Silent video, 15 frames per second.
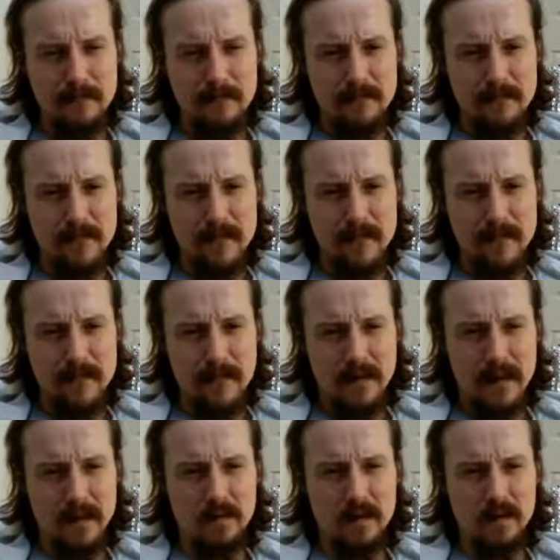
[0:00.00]

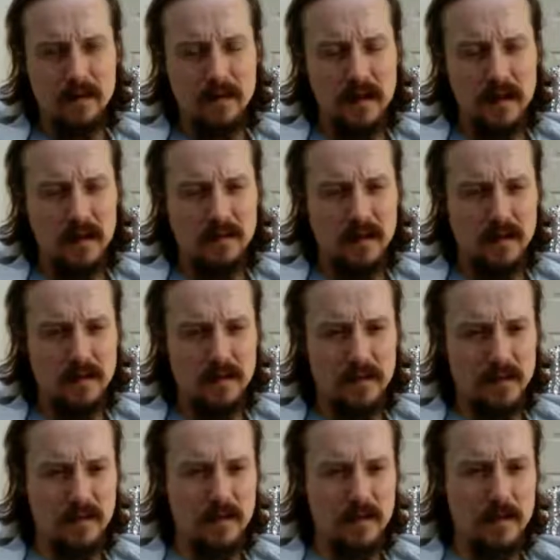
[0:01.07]
they abuse life. They don't
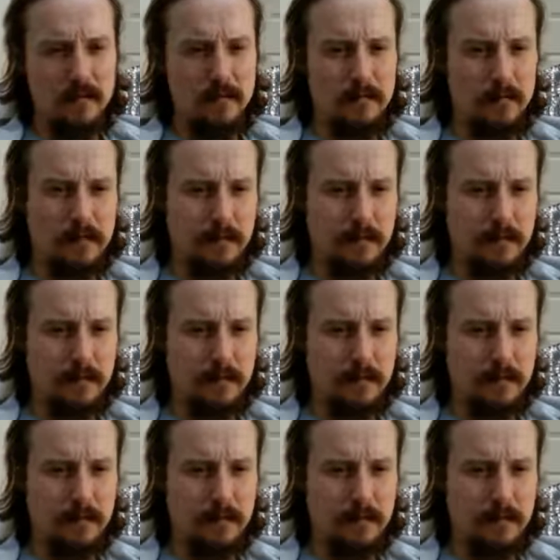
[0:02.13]
deserve it.